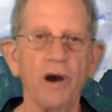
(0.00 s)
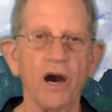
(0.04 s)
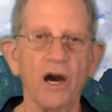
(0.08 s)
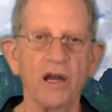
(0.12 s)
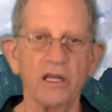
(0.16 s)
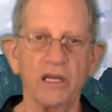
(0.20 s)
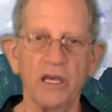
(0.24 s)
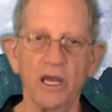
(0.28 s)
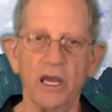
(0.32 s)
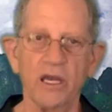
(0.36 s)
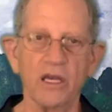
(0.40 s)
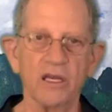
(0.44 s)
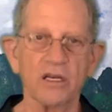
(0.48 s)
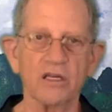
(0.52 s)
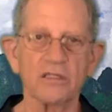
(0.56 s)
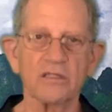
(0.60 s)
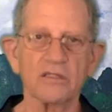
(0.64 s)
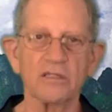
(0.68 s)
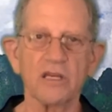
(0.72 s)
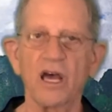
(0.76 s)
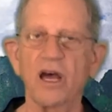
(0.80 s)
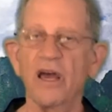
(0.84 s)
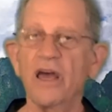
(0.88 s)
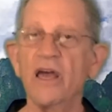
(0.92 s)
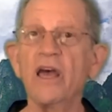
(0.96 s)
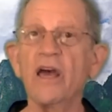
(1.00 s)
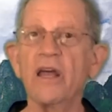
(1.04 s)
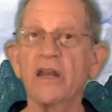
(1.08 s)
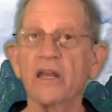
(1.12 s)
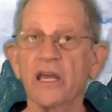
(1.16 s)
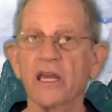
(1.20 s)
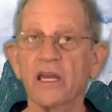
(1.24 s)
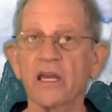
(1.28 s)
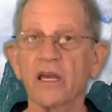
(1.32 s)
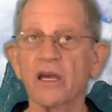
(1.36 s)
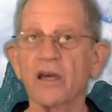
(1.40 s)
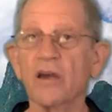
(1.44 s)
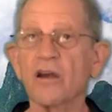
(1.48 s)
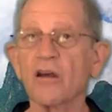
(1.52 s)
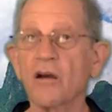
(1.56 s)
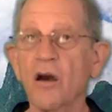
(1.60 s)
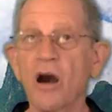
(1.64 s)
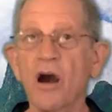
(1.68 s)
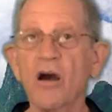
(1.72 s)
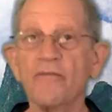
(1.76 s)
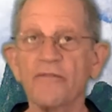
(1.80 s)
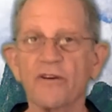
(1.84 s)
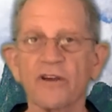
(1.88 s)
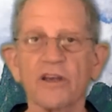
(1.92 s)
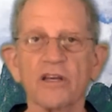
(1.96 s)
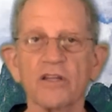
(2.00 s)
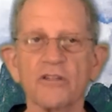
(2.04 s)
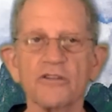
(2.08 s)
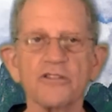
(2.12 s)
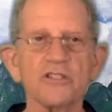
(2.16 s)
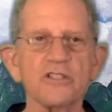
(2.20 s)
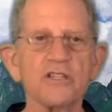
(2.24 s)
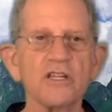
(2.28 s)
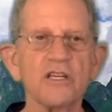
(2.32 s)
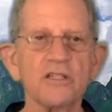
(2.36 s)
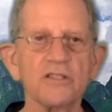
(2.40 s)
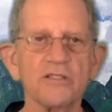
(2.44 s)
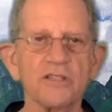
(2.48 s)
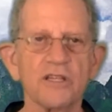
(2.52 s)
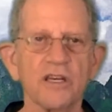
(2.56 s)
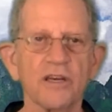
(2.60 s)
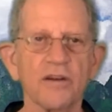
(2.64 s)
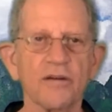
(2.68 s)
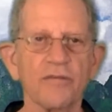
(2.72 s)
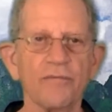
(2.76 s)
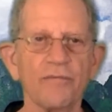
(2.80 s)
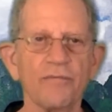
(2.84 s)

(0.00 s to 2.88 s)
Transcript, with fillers: body aches, a headache, coughing, and sneezing.